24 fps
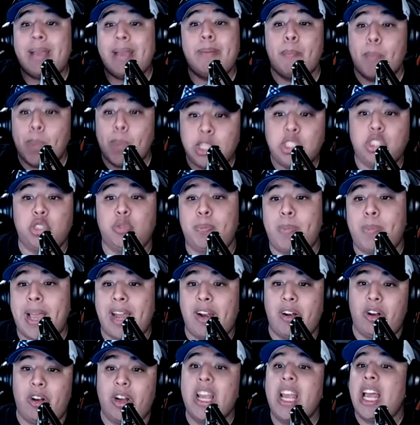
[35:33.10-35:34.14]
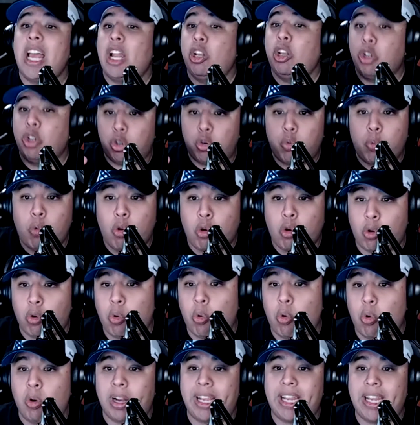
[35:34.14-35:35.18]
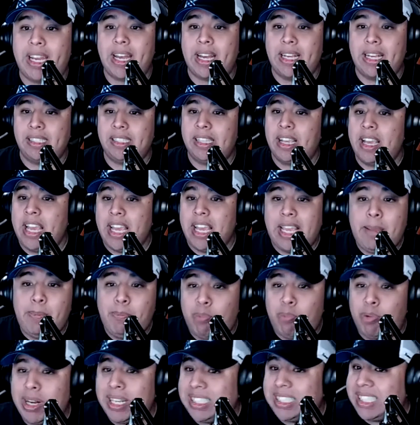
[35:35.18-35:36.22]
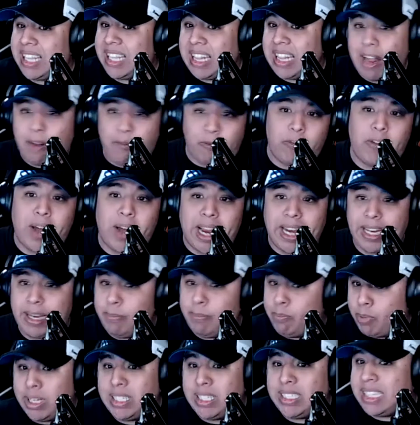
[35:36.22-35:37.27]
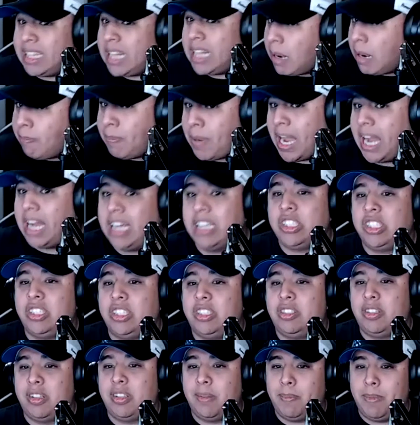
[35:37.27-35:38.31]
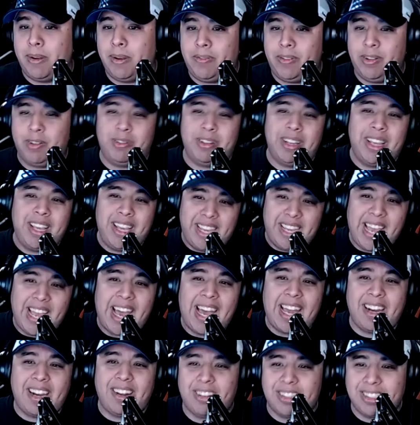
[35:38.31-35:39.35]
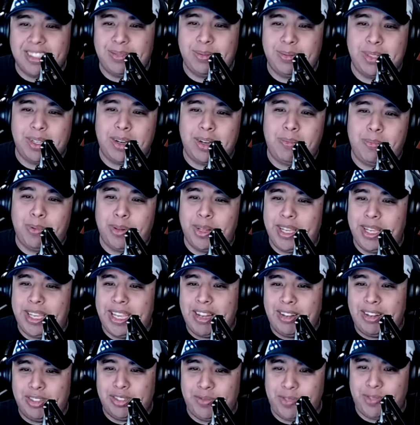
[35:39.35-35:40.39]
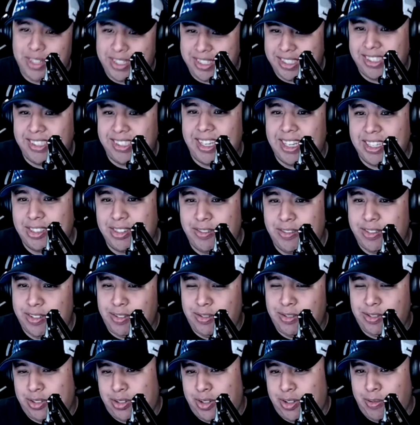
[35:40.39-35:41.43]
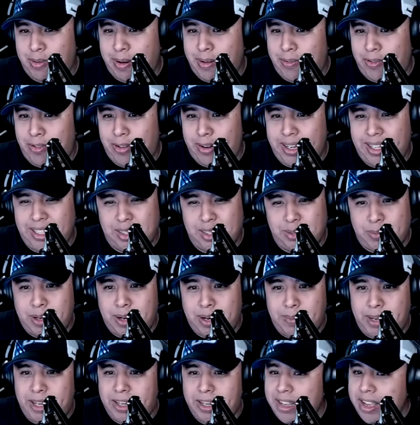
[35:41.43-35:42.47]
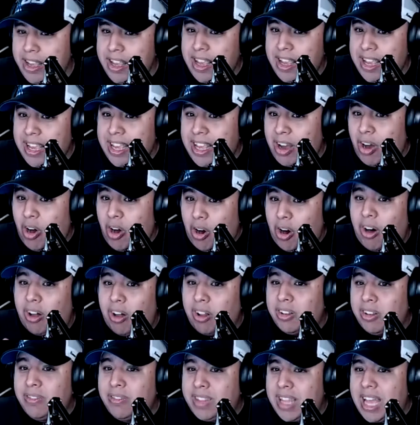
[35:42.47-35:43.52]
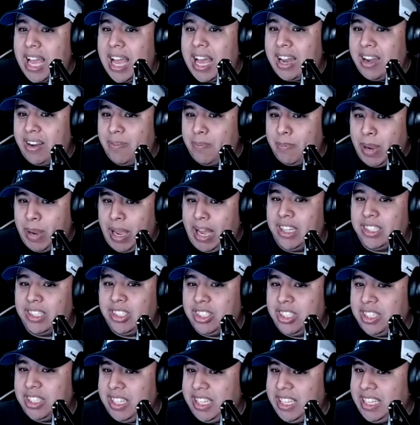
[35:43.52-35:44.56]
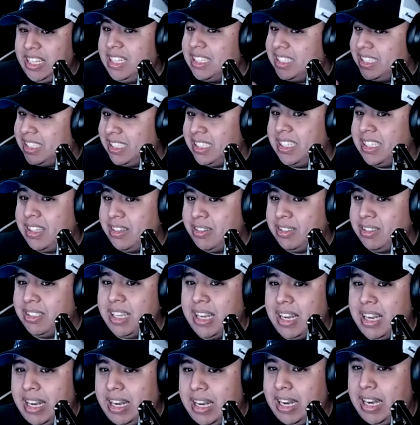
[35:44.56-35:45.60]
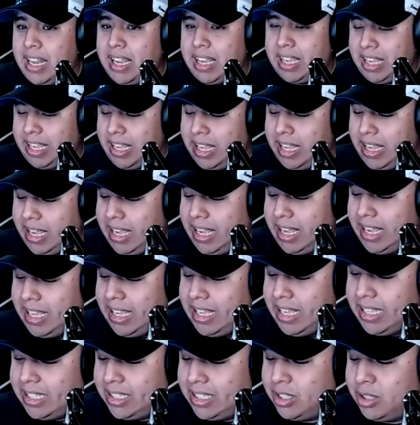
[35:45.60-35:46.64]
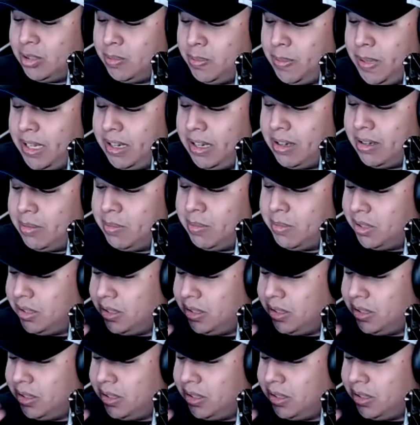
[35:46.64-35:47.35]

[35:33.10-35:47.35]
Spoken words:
much better, looked more organized. He brings in that fight, he brings in that passion to the midfield. Yeah, it cost us a couple of yellows for dissent to the referees, but I mean, all of that passion he instills in it, like it just becomes